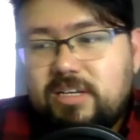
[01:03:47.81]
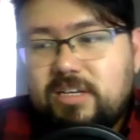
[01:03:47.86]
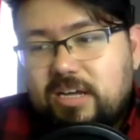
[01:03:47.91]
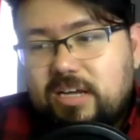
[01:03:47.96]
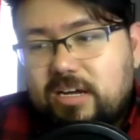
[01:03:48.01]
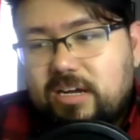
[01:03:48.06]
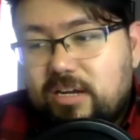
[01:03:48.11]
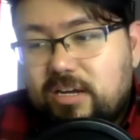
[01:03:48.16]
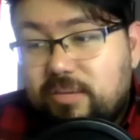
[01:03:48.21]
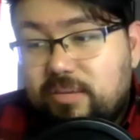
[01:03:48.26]

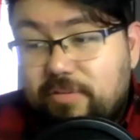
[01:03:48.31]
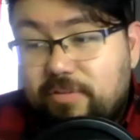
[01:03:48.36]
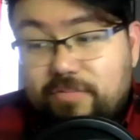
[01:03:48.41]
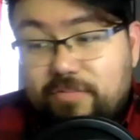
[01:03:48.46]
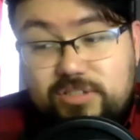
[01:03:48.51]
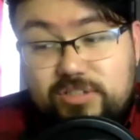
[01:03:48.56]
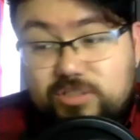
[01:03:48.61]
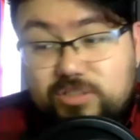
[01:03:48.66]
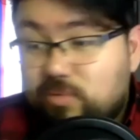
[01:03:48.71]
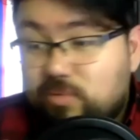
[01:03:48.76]
Um, if you
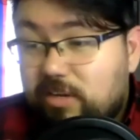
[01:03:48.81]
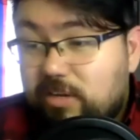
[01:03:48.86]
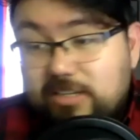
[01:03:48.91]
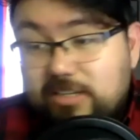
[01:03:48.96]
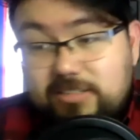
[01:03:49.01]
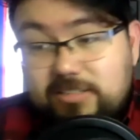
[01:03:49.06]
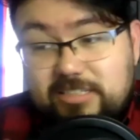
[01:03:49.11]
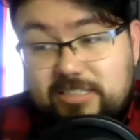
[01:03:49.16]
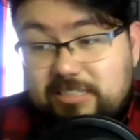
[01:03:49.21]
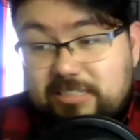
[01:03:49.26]
just want to
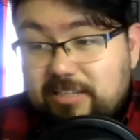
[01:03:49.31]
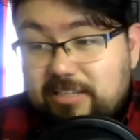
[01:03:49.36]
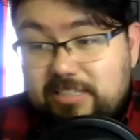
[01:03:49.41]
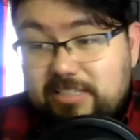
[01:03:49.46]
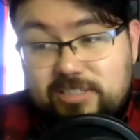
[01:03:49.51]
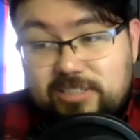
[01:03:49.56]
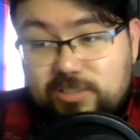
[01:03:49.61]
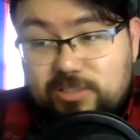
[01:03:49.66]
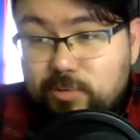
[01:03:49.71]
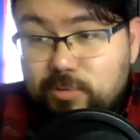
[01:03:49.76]
just
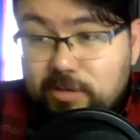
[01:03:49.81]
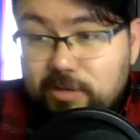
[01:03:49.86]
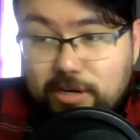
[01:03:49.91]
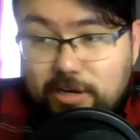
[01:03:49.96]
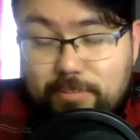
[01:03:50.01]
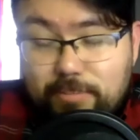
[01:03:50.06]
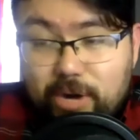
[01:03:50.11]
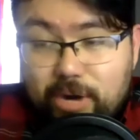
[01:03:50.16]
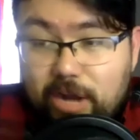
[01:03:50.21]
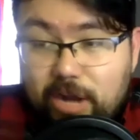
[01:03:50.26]
listen to it on a
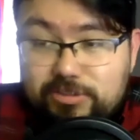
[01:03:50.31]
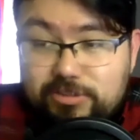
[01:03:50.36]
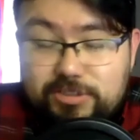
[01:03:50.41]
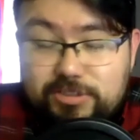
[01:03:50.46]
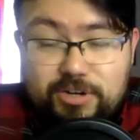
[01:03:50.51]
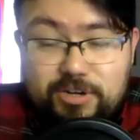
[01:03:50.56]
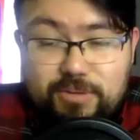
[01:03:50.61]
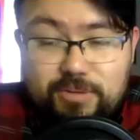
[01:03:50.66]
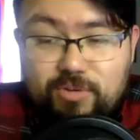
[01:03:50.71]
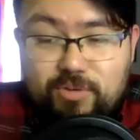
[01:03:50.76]
browser,
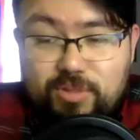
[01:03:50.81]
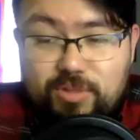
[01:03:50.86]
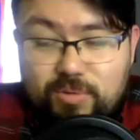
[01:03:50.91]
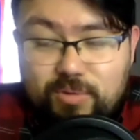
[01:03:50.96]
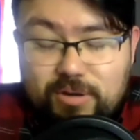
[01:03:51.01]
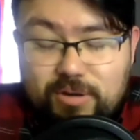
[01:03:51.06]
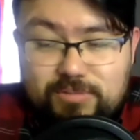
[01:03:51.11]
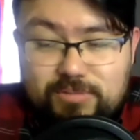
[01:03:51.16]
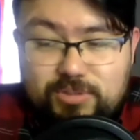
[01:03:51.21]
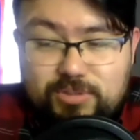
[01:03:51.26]
you're more than
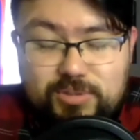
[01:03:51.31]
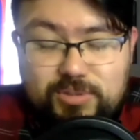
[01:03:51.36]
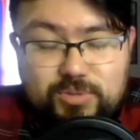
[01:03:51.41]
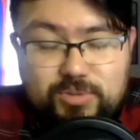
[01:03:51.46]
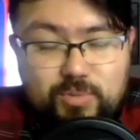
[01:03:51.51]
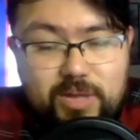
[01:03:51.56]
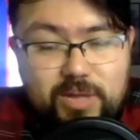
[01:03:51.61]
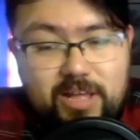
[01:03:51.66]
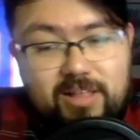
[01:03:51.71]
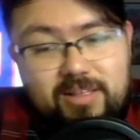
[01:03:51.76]
welcome to as
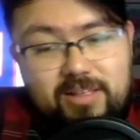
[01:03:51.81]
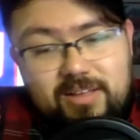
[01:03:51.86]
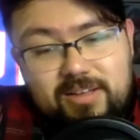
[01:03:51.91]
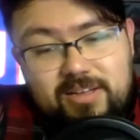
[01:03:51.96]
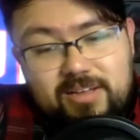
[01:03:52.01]
well.